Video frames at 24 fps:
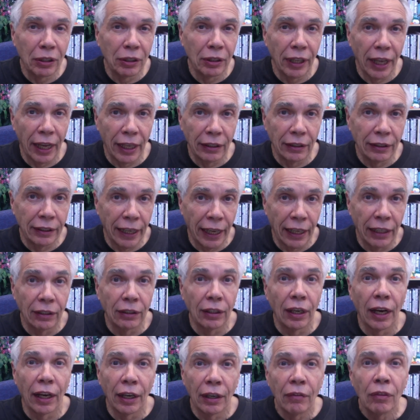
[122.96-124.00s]
than
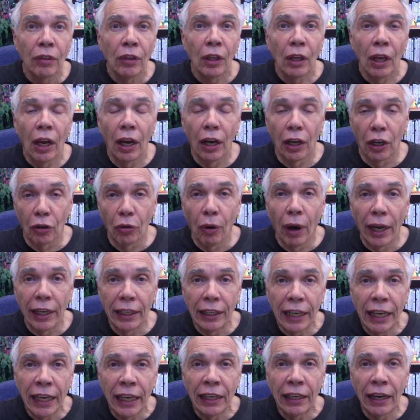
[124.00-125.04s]

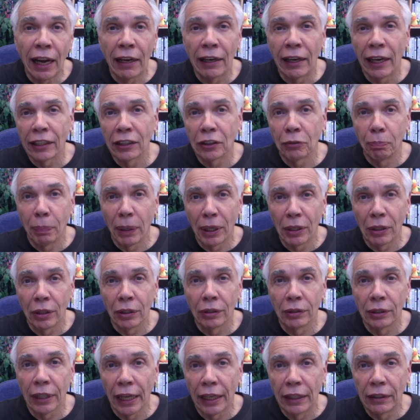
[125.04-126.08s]
quinine and less bitter
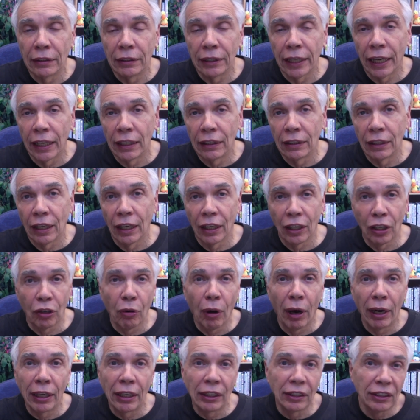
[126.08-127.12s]
than
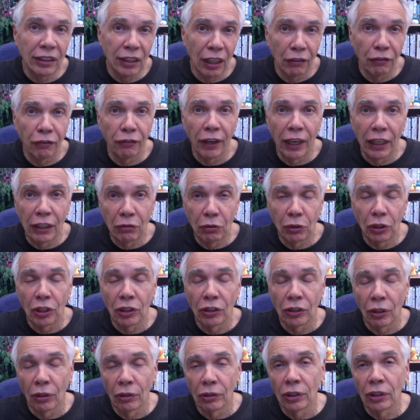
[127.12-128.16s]
quinine sulfate, which
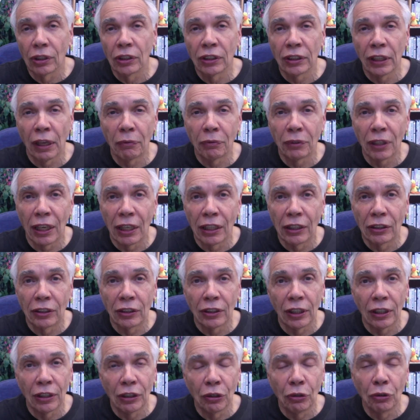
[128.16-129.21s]
is the stuff that is
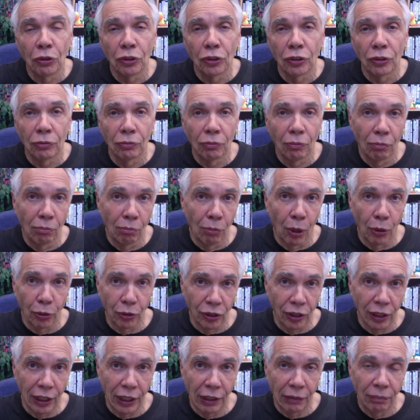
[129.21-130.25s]
used
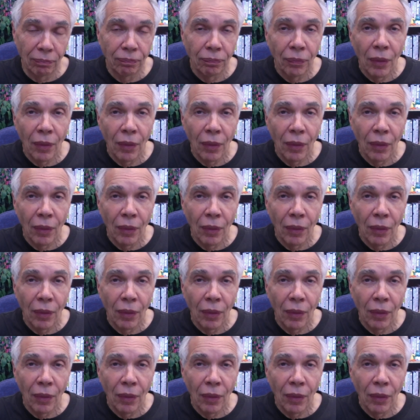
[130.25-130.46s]
mostly.